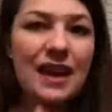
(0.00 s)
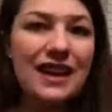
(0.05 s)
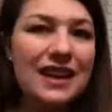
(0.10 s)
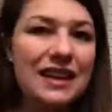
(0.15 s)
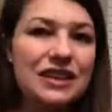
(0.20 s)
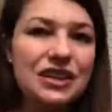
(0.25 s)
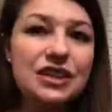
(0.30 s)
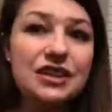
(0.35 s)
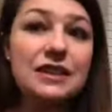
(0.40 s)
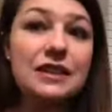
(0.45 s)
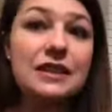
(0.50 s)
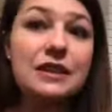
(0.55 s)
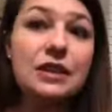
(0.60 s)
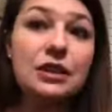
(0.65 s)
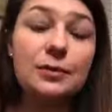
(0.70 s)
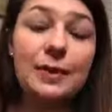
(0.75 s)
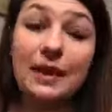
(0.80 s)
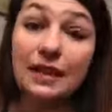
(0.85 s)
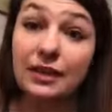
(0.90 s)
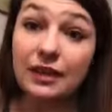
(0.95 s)
Just a
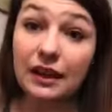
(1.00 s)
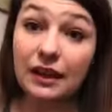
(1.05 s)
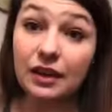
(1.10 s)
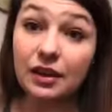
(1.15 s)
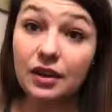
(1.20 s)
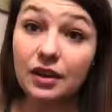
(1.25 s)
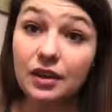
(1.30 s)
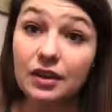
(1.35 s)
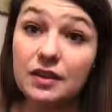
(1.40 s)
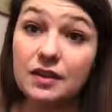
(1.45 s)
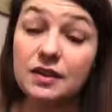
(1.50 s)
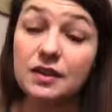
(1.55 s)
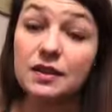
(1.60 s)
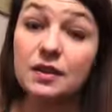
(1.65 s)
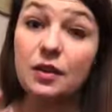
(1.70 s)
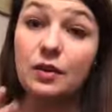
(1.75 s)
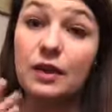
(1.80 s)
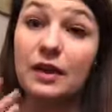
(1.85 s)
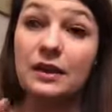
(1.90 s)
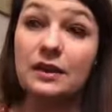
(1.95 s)
little bit thicker,
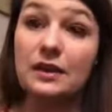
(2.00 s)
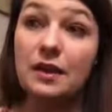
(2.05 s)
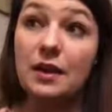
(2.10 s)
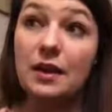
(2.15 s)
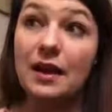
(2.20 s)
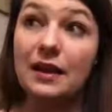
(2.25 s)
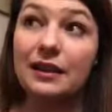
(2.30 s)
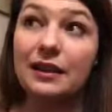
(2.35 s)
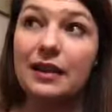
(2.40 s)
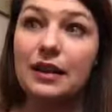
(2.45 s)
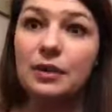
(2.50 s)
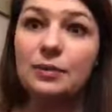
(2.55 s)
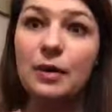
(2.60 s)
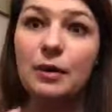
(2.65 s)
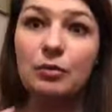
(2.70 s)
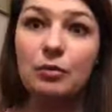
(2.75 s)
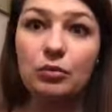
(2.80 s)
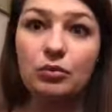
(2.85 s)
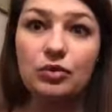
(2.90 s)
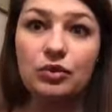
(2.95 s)
so it's a little
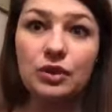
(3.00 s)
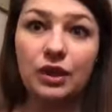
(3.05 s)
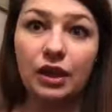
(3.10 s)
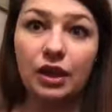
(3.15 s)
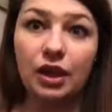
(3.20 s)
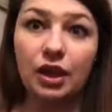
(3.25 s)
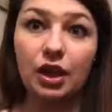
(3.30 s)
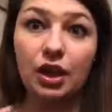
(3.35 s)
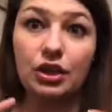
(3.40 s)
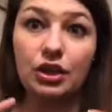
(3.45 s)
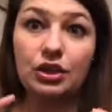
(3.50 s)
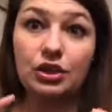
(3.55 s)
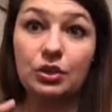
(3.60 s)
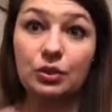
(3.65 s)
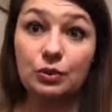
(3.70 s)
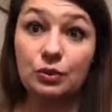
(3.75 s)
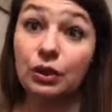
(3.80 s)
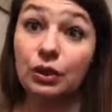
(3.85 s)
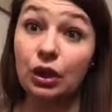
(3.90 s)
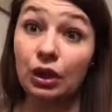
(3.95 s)
bit trickier
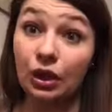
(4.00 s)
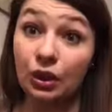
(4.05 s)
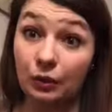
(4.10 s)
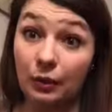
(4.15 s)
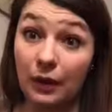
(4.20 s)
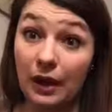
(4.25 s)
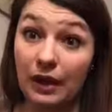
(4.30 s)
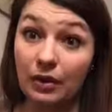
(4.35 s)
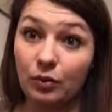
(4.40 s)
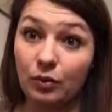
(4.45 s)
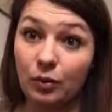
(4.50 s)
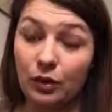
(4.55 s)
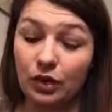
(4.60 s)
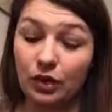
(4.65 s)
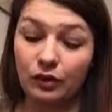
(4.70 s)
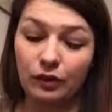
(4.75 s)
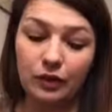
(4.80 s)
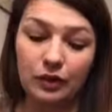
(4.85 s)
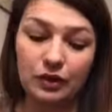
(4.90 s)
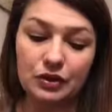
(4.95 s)
to learn with when
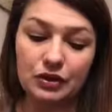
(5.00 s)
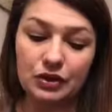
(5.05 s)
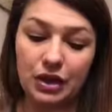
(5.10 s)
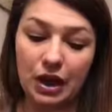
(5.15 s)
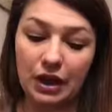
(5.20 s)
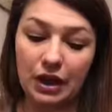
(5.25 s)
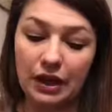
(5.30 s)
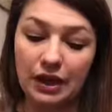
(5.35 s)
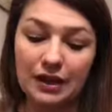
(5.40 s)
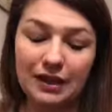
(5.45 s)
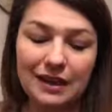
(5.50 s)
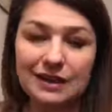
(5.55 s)
you're first starting.